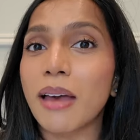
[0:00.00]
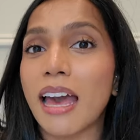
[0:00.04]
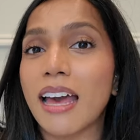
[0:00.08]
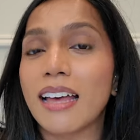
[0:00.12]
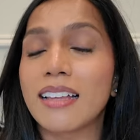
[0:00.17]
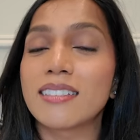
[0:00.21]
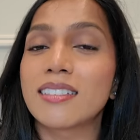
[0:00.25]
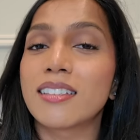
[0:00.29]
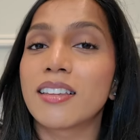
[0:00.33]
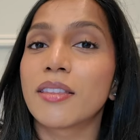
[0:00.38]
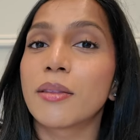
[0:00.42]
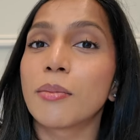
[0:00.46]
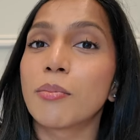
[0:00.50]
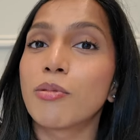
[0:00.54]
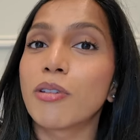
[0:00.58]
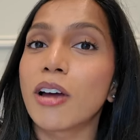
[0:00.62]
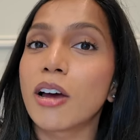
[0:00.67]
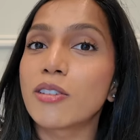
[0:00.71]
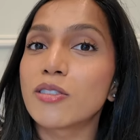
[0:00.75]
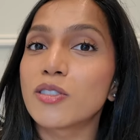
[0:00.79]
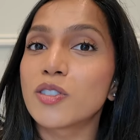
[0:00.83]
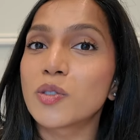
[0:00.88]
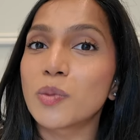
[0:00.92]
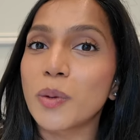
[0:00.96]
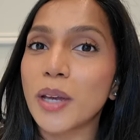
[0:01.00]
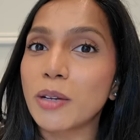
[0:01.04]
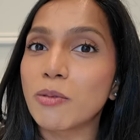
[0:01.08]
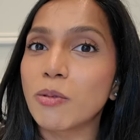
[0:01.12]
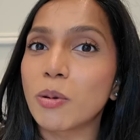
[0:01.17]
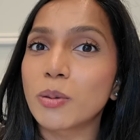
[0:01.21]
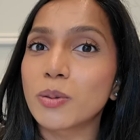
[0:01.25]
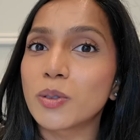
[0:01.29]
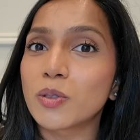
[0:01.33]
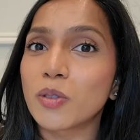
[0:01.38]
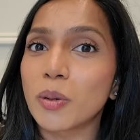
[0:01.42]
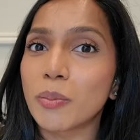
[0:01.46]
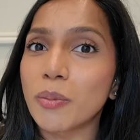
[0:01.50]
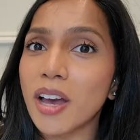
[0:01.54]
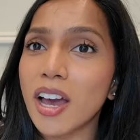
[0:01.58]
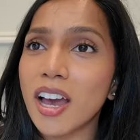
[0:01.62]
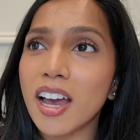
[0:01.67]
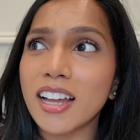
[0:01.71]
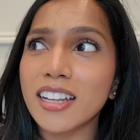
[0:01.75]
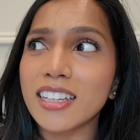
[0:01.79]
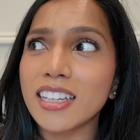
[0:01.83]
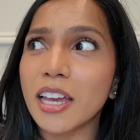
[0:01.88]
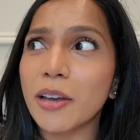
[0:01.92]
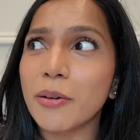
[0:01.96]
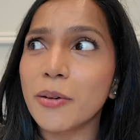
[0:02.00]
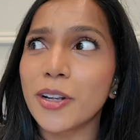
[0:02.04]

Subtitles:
as the brown suede ones from earlier.